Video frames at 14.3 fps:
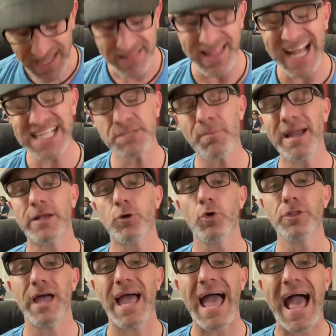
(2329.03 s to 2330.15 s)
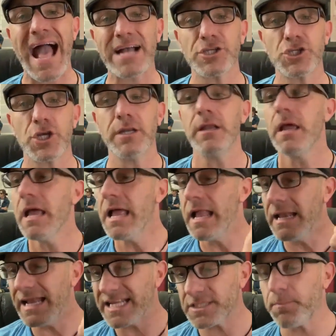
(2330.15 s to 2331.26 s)
That's my call to action.
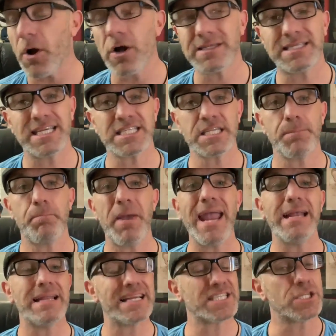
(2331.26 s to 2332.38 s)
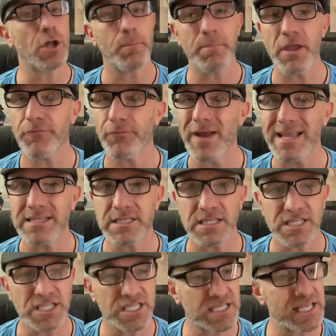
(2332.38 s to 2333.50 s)
Let's participate. Let's not be afraid to
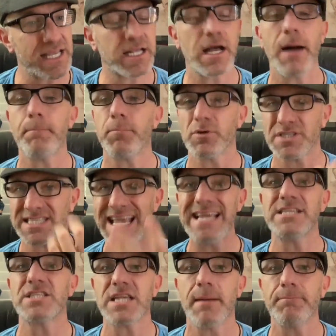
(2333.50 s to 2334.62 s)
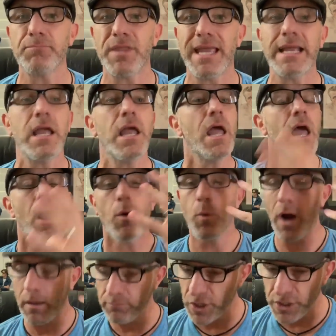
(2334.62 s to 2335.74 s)
stick up or say something.
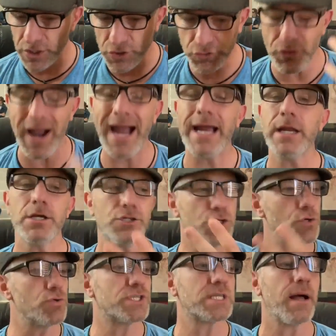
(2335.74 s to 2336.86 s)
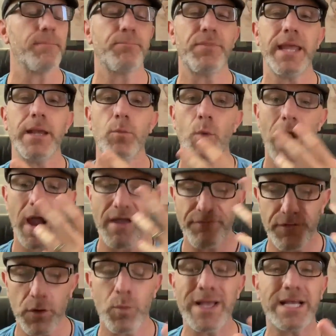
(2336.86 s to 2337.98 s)
Well, I'm going to try to do something where I
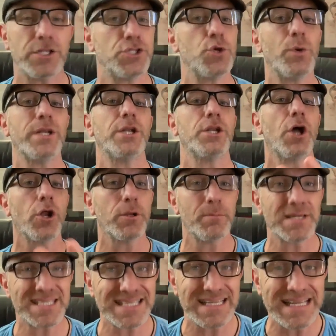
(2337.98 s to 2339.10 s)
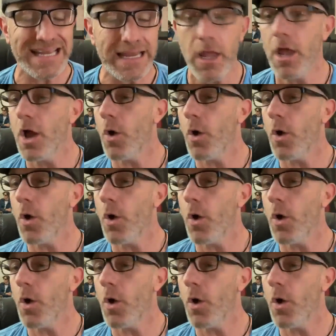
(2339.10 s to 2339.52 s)
feel we could do it anonymously.